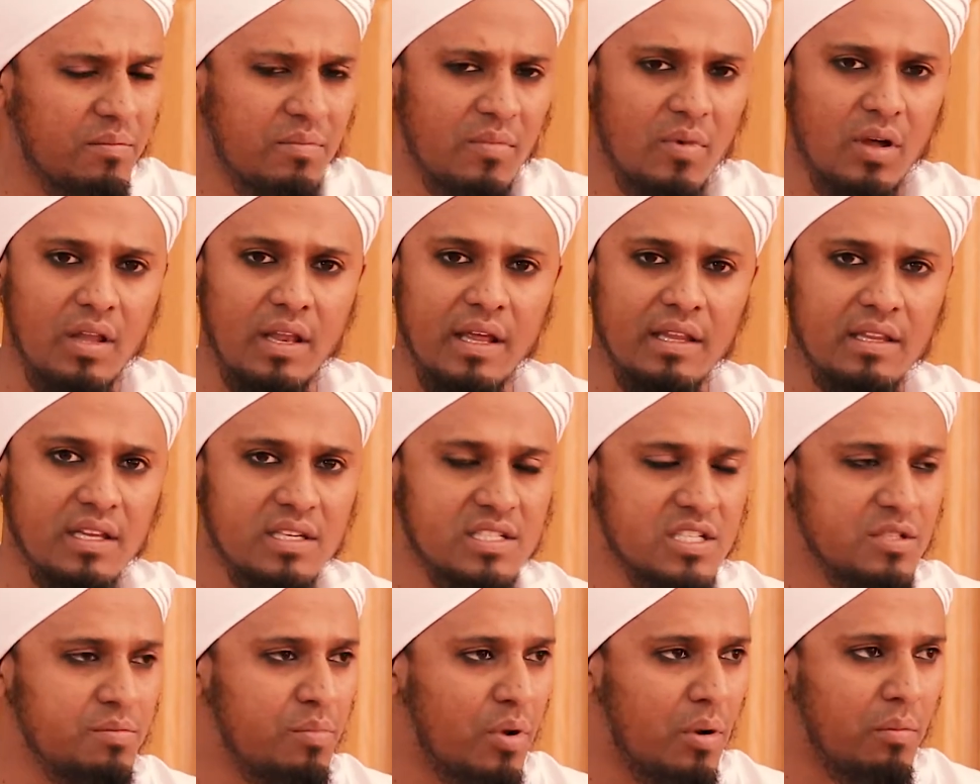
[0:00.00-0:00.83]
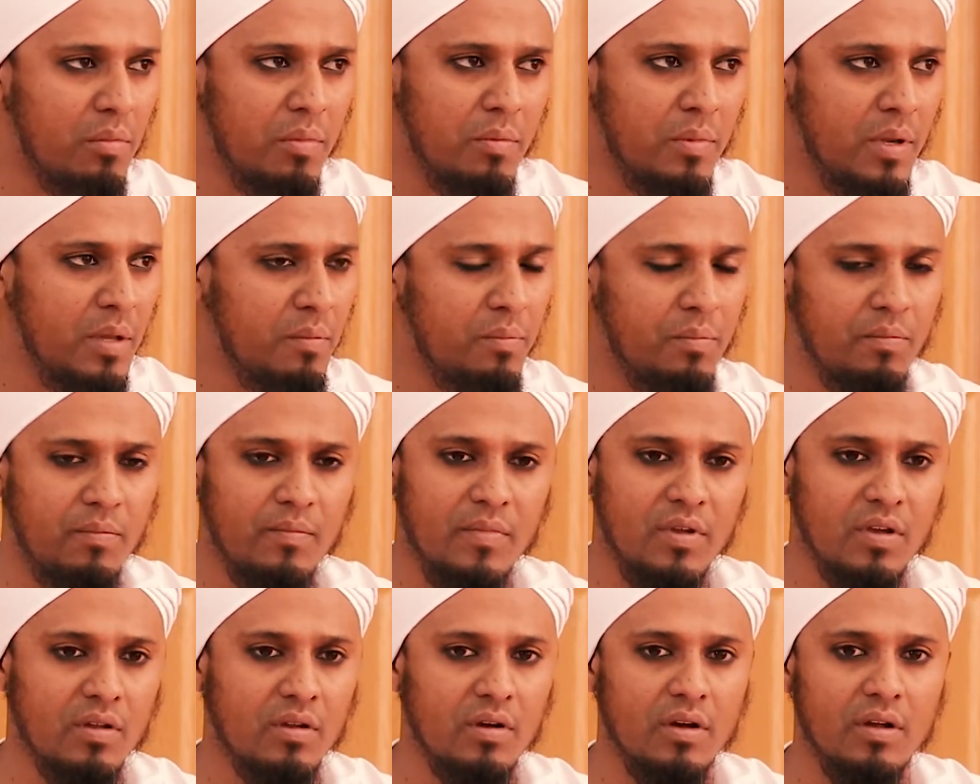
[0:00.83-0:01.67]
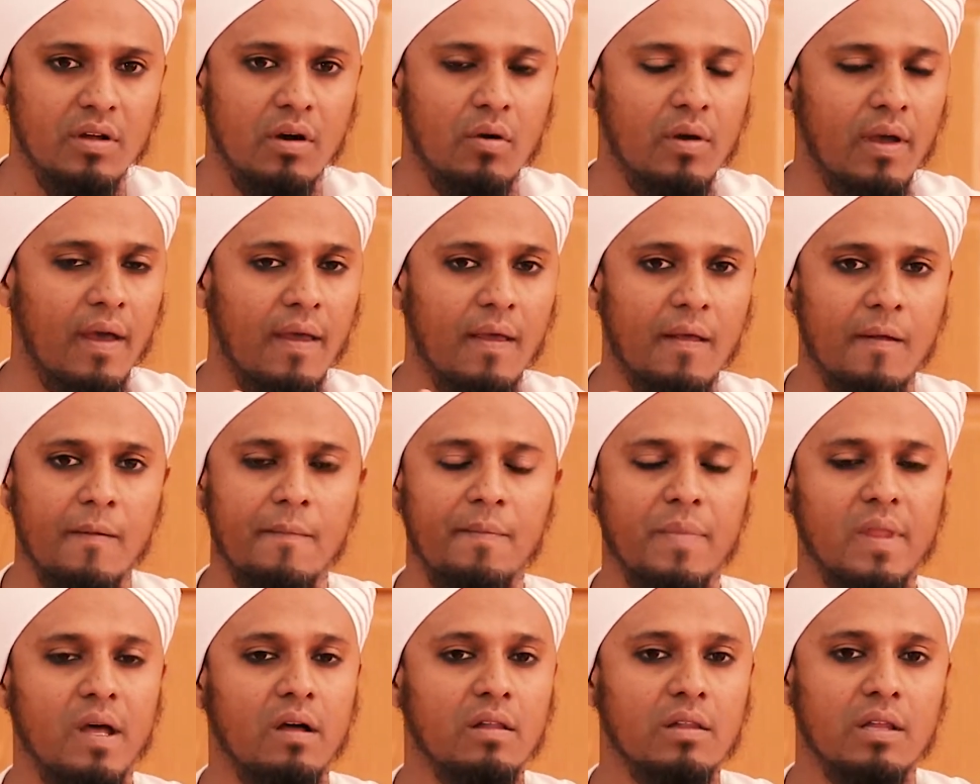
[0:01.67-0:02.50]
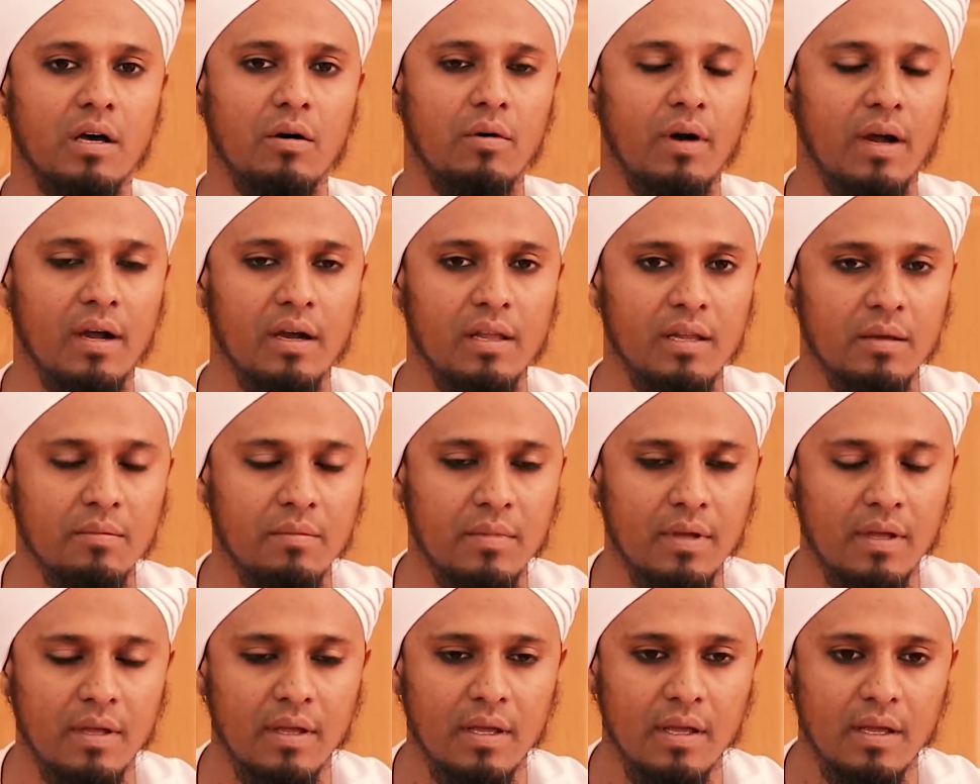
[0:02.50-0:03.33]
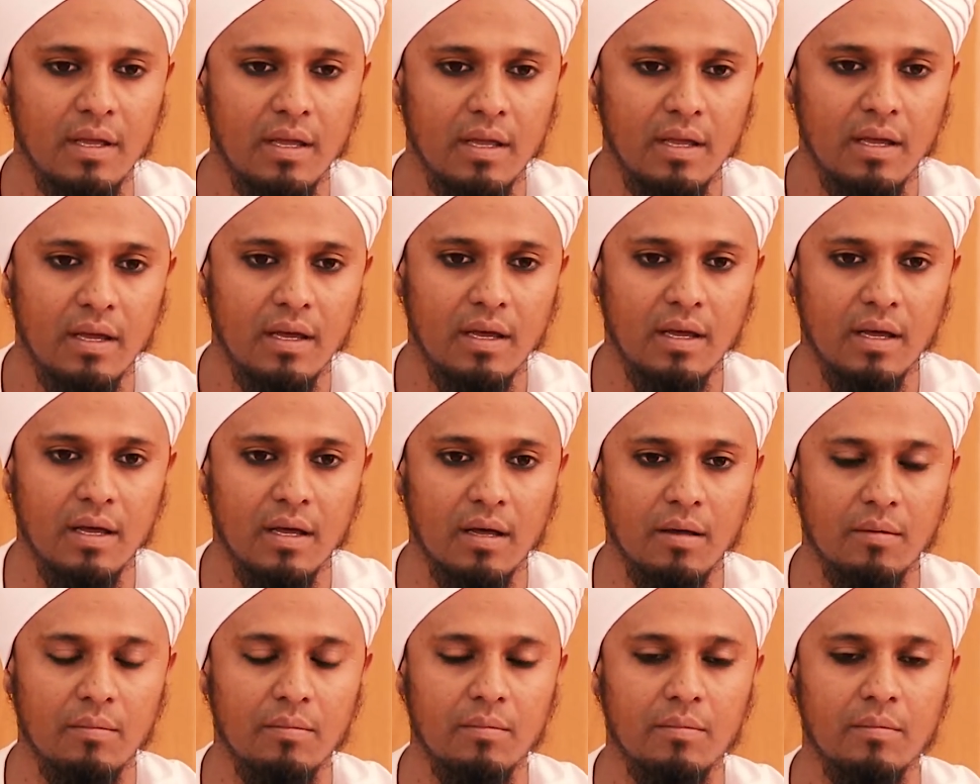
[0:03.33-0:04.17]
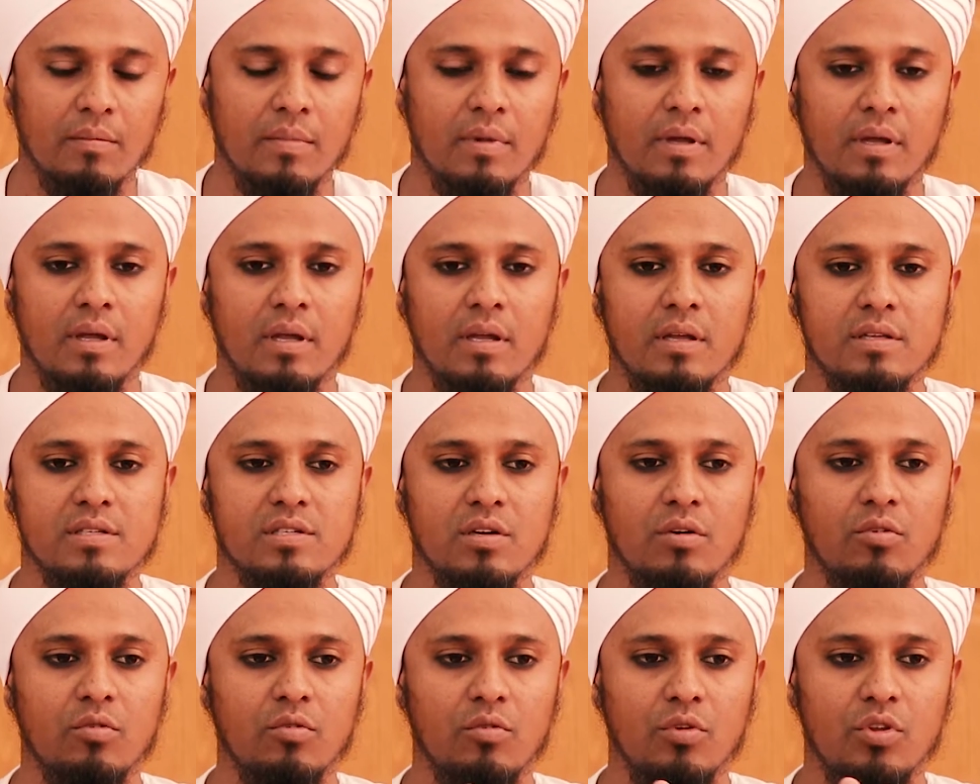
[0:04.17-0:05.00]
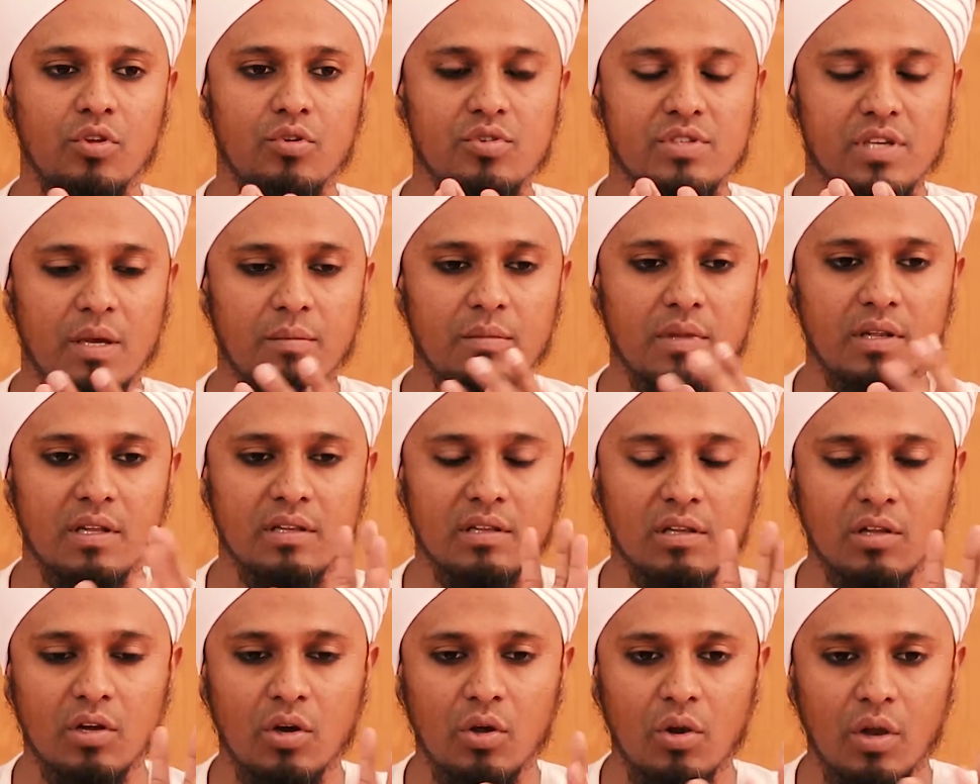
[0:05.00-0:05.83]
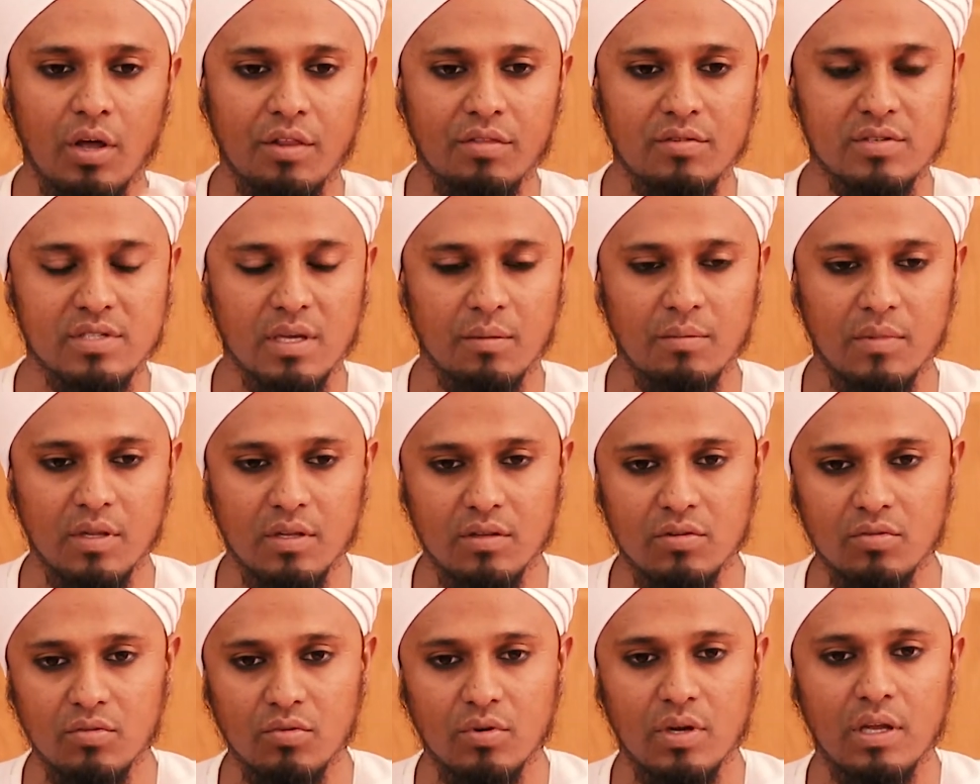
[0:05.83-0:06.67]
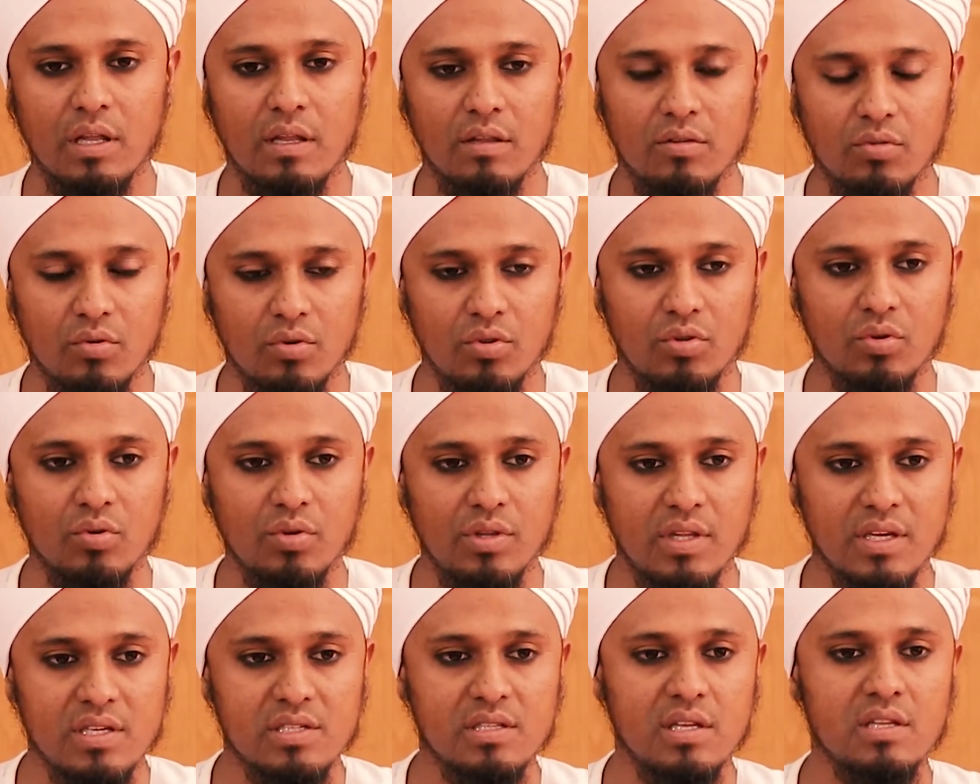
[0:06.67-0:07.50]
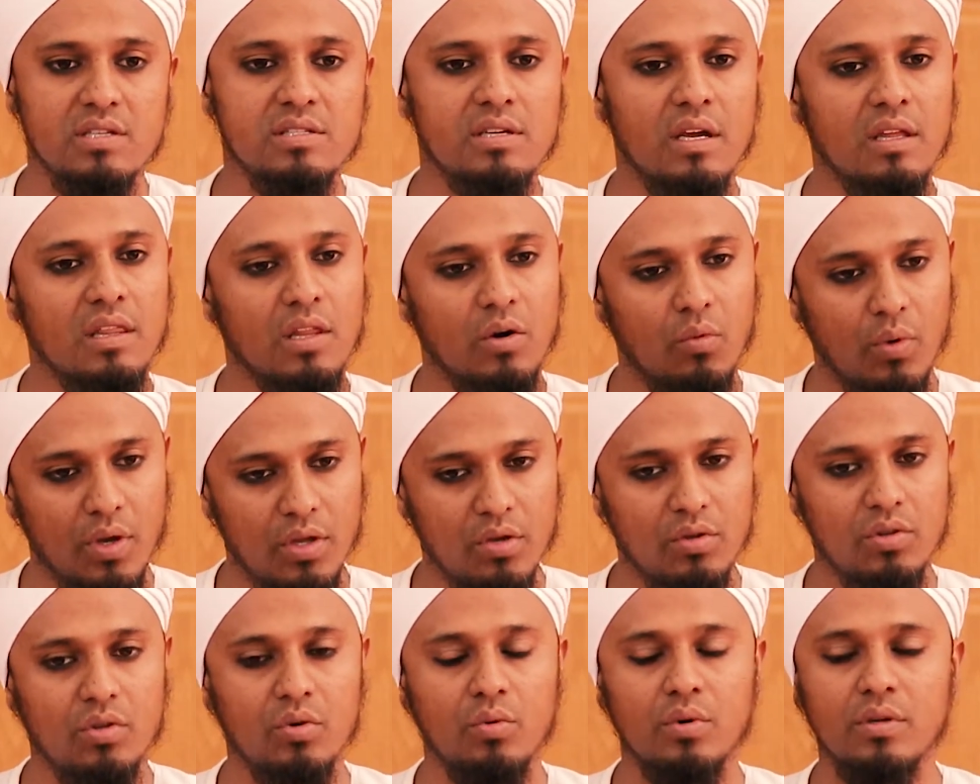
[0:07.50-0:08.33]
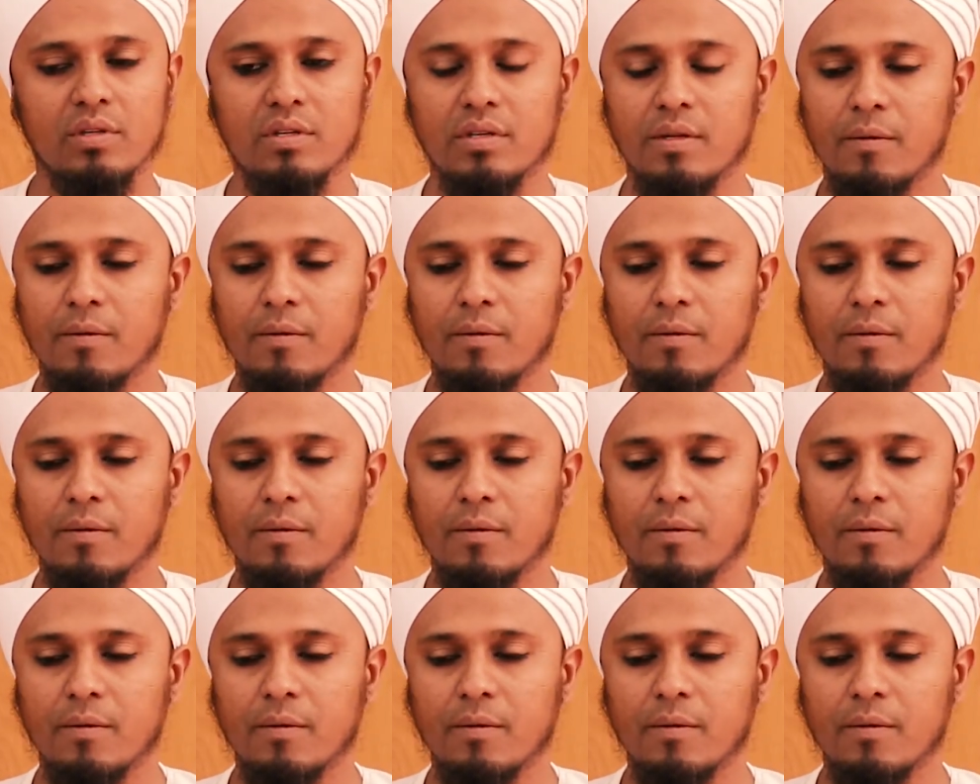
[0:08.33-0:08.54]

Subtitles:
Latex is probably, okay, Allahu alam. So use some little cloth or something to do the istinja the way you do it